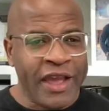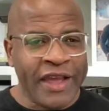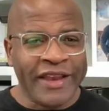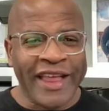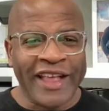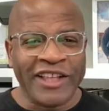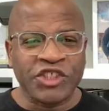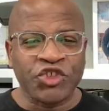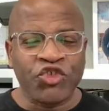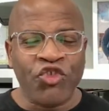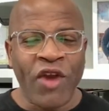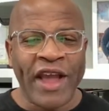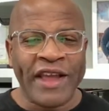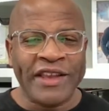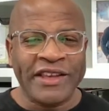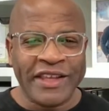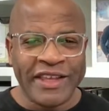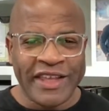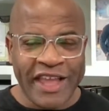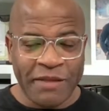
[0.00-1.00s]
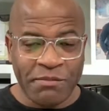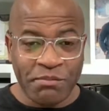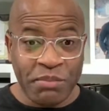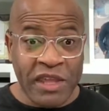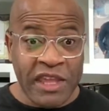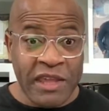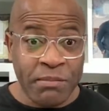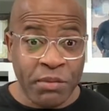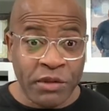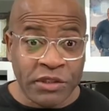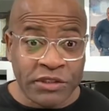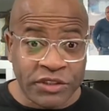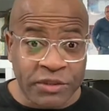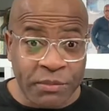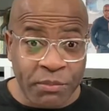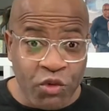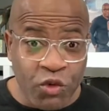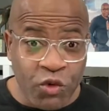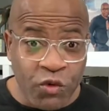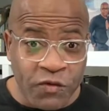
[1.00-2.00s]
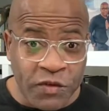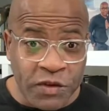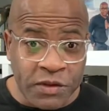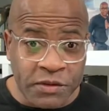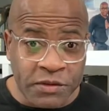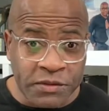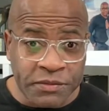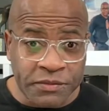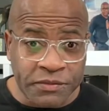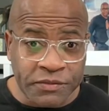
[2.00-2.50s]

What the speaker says: that's trying to get people's approval.